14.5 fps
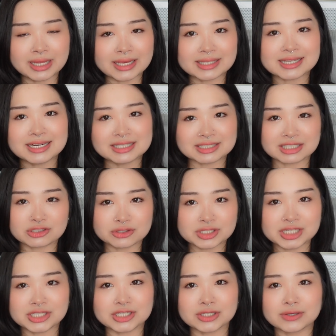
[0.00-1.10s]
Like it's kind of
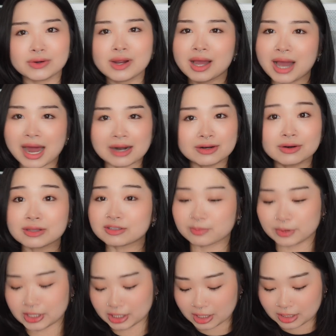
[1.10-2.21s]
citrusy too. I don't know, it's
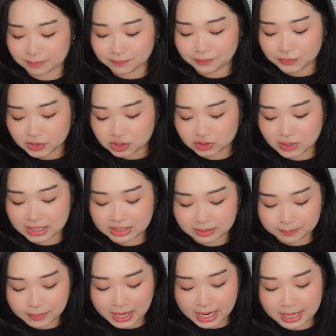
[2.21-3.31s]
pretty good. So I
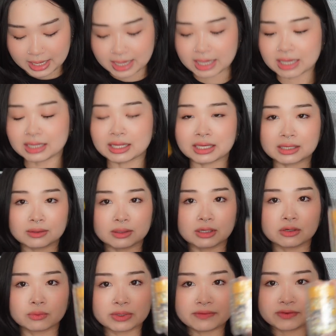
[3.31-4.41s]
did buy a like
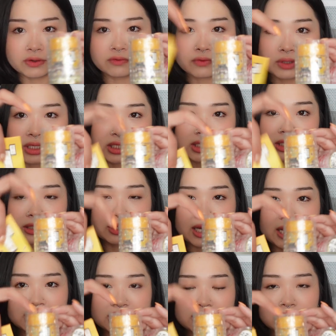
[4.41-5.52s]
little refill for this little
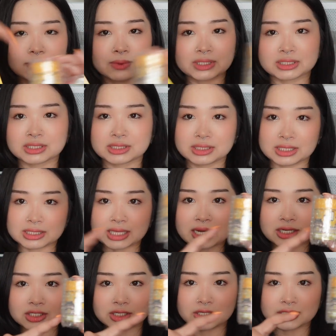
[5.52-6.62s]
canister once this
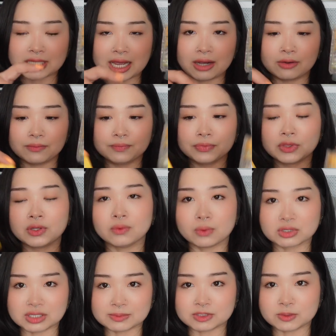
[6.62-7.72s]
canister is out,
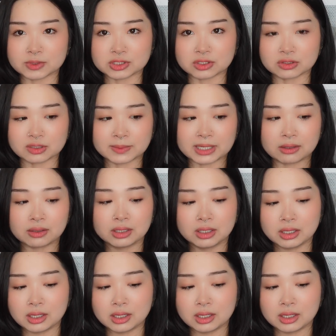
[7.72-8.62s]
which I'm super stoked about.